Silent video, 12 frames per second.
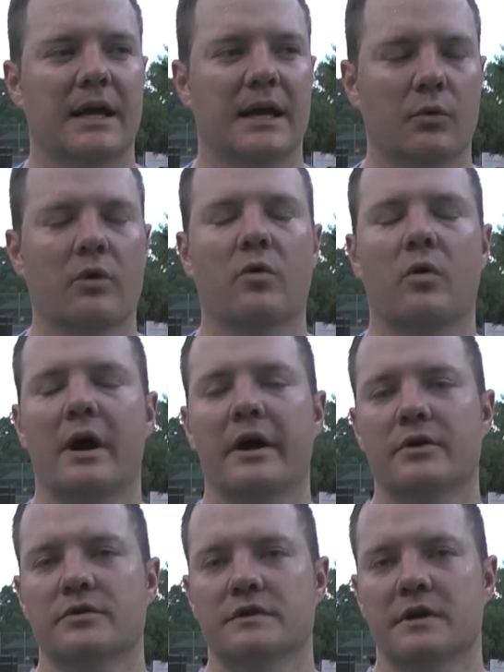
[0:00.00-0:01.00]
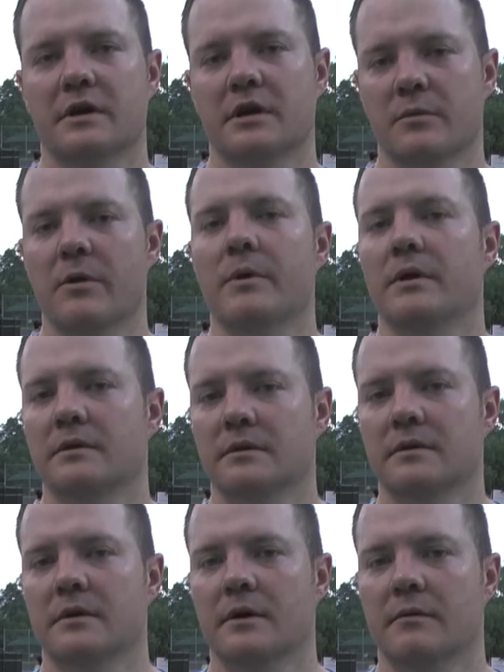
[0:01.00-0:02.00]
it requires a commitment
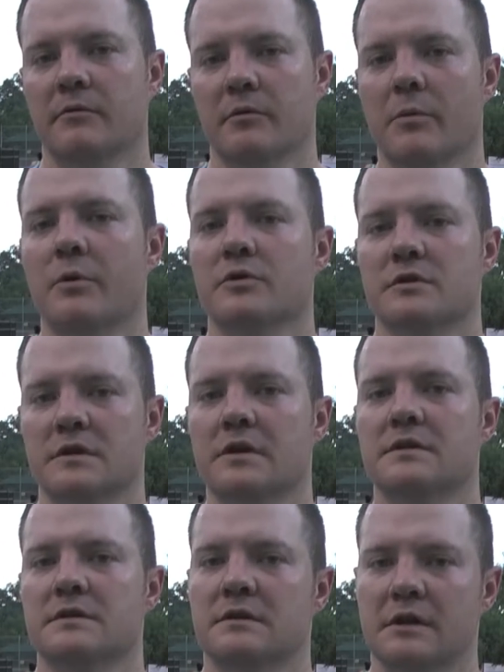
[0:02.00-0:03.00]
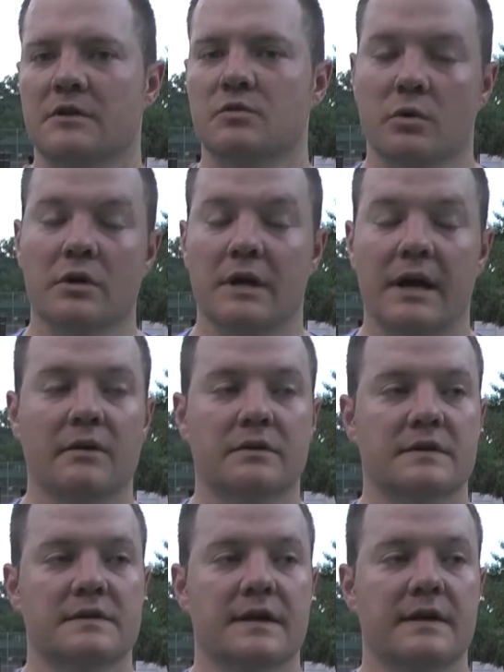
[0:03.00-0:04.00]
from the person that's working out
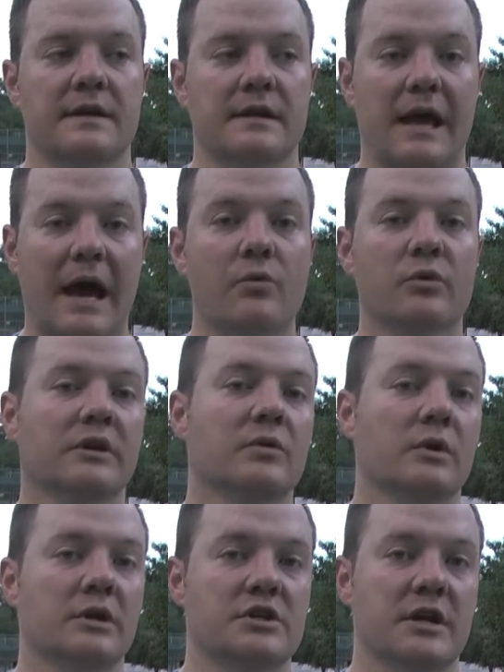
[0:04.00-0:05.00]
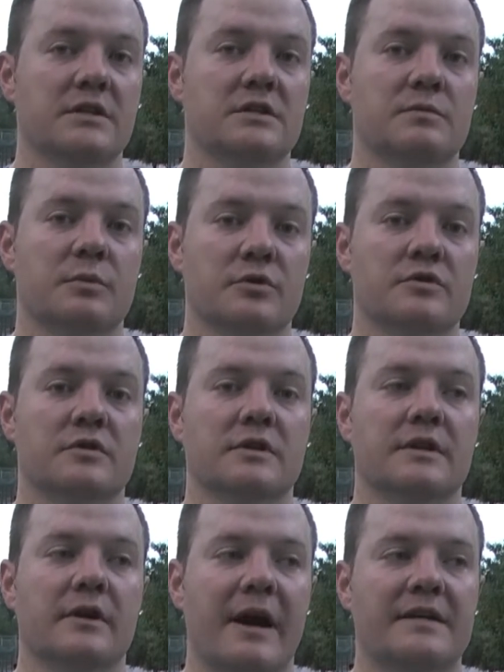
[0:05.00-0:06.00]
to say that I really want changes
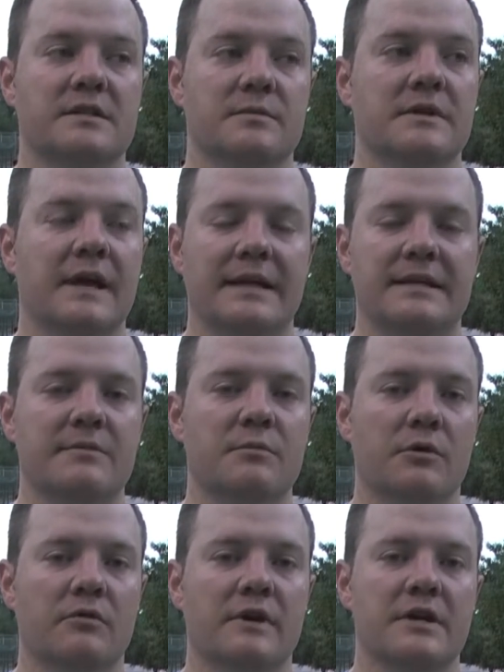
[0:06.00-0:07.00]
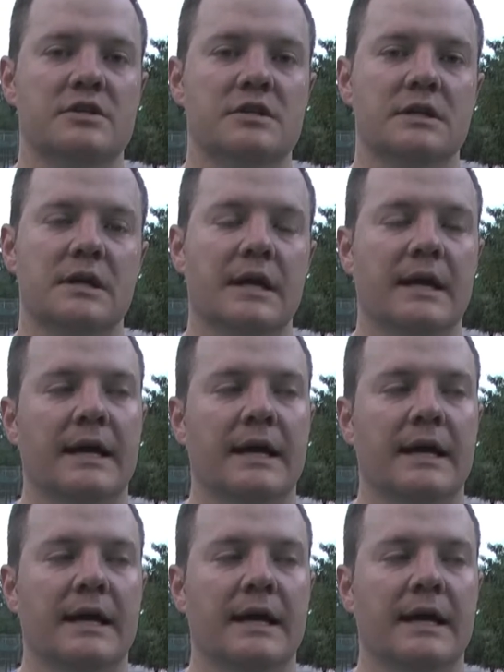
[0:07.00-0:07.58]
personally. There has to be that deep motivation.